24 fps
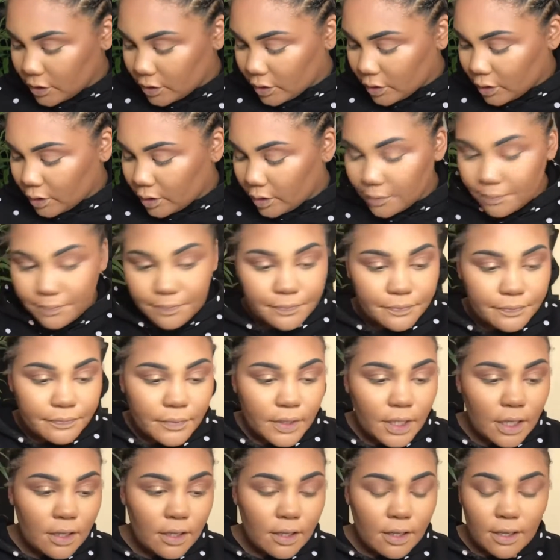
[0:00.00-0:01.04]
Y'all.
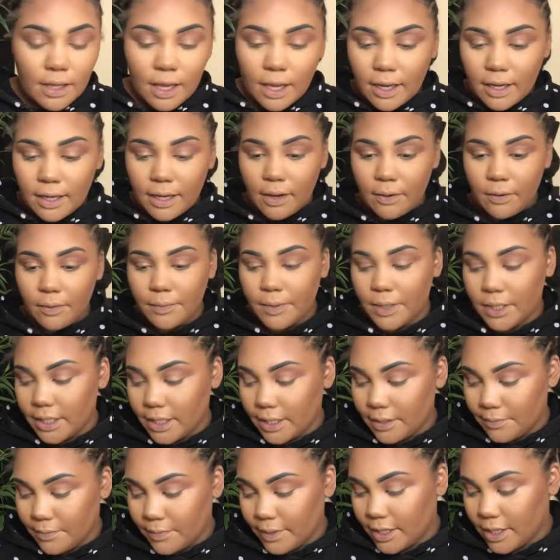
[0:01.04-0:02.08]
Okay, now I'm gonna
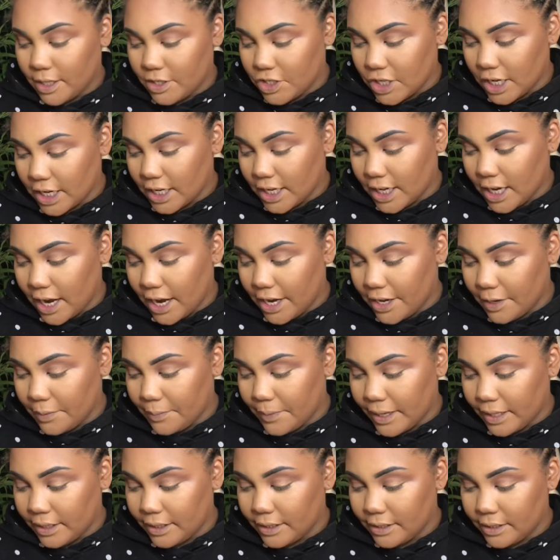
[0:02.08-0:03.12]
get my Jackie Aina
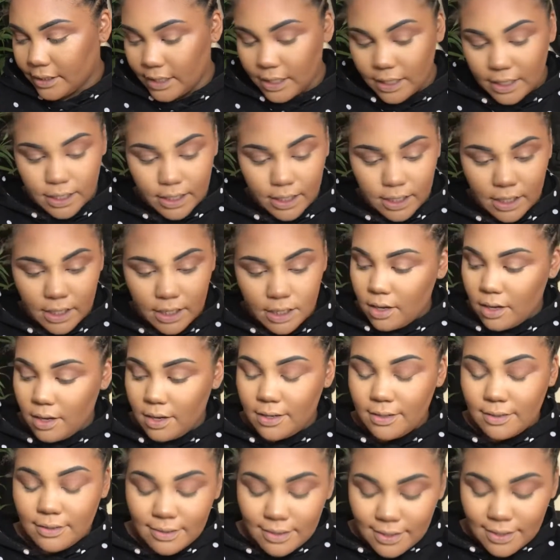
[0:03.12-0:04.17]
palette,
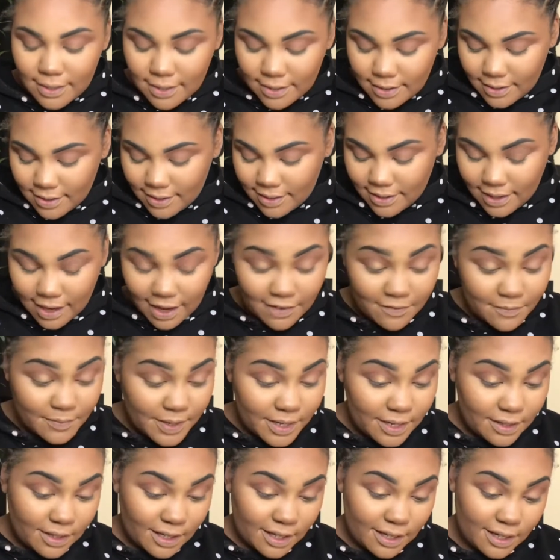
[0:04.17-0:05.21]
and I've
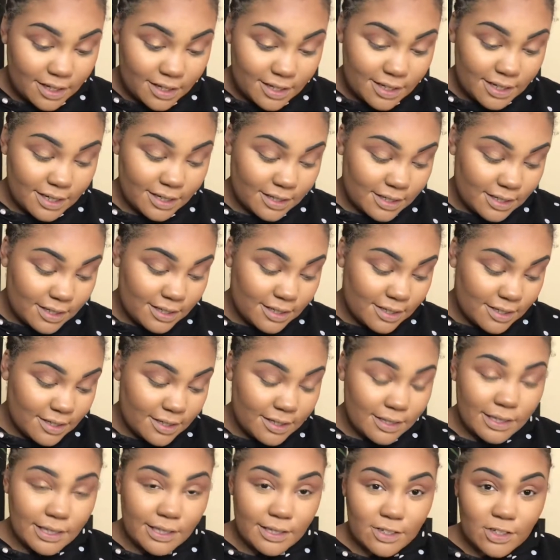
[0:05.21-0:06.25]
been like addicted
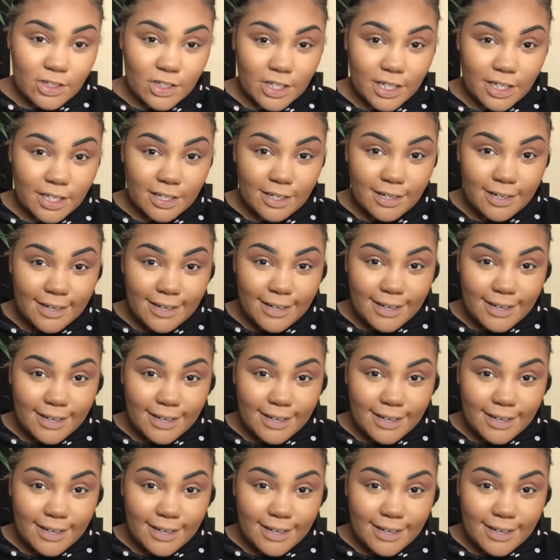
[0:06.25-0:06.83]
to this shit.